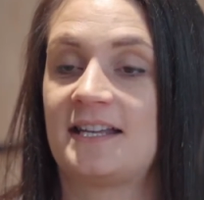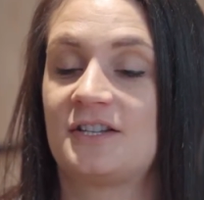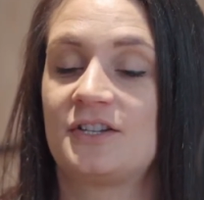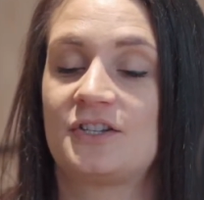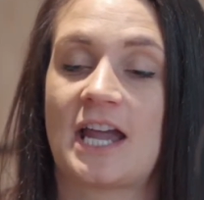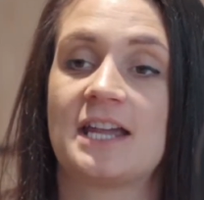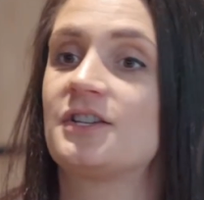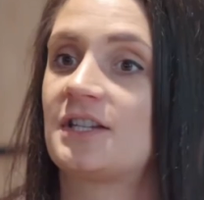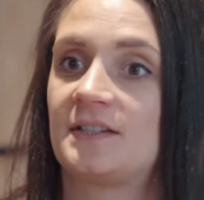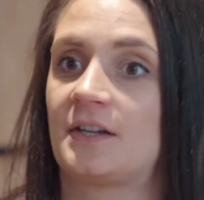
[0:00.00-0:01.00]
It just
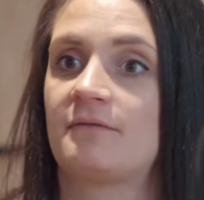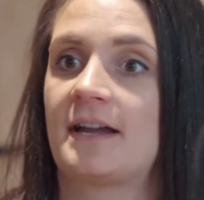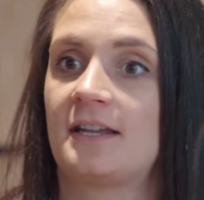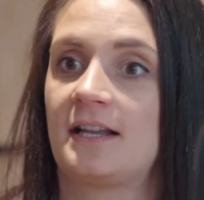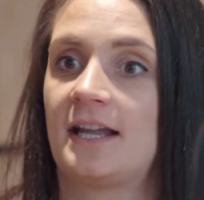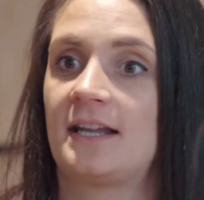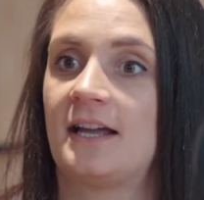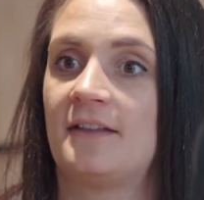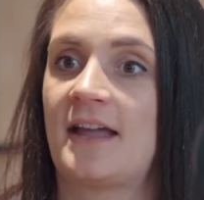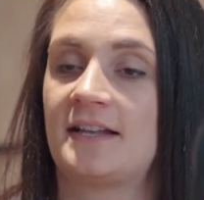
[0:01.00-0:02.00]
changes so regularly,
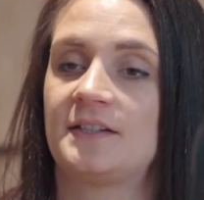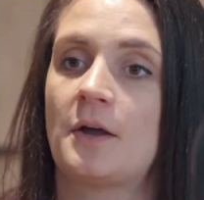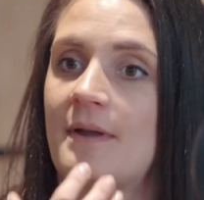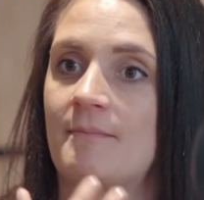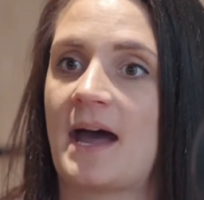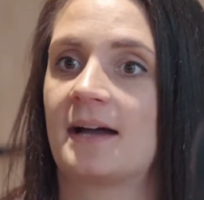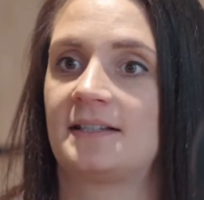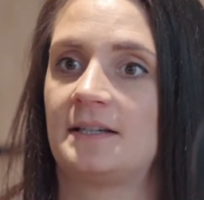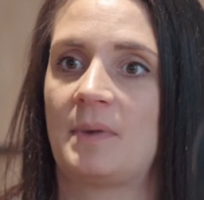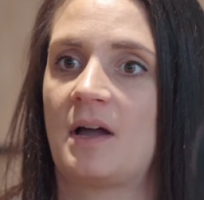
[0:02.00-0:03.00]
and they're so
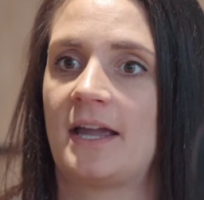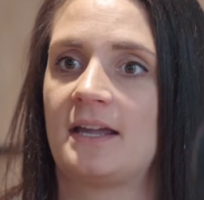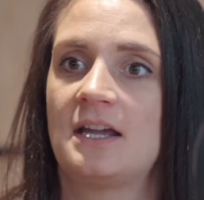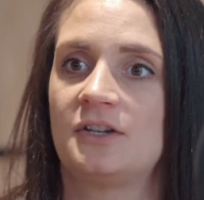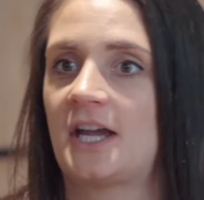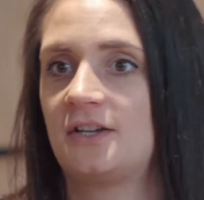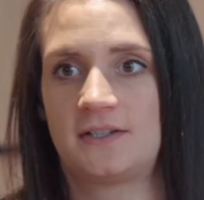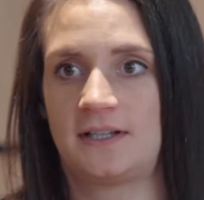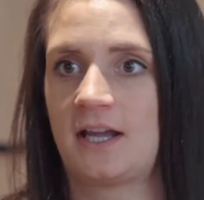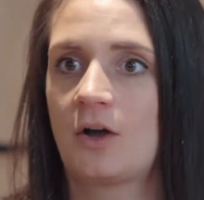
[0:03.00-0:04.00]
impacted by
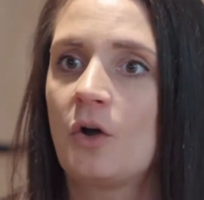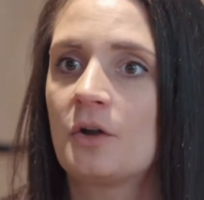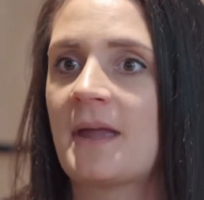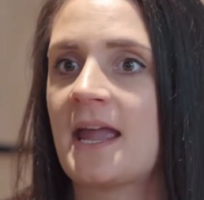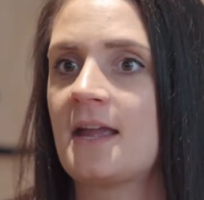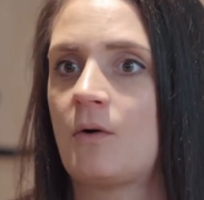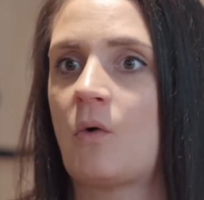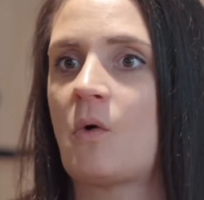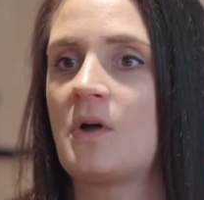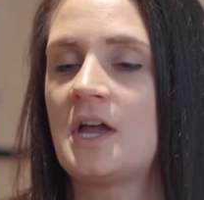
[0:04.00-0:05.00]
changes in the economy
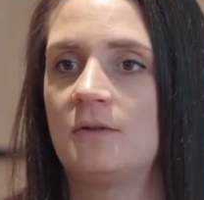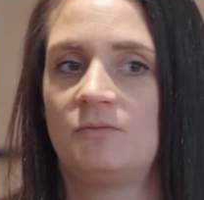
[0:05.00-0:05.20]
or,